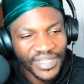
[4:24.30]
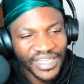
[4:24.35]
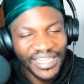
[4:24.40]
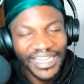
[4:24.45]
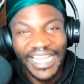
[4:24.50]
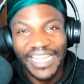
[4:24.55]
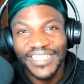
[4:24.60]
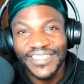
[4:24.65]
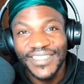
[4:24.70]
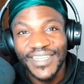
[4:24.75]

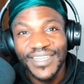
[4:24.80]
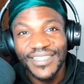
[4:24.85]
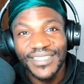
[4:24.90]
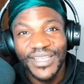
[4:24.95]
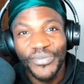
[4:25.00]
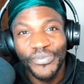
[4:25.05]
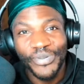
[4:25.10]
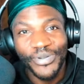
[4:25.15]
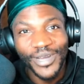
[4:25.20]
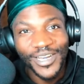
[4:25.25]
Like, she's
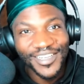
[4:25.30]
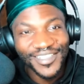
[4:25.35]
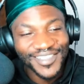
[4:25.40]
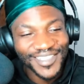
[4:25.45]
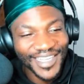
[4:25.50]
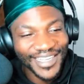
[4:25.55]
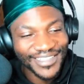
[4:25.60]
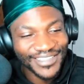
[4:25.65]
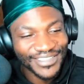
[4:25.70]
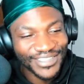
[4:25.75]
a
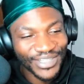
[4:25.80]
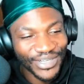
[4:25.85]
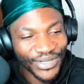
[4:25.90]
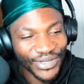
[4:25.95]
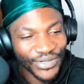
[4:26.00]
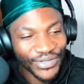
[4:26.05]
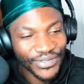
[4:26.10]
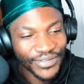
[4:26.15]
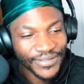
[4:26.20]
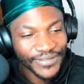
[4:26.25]
princess,
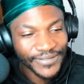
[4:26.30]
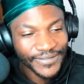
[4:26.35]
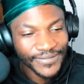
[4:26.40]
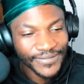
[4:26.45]
though.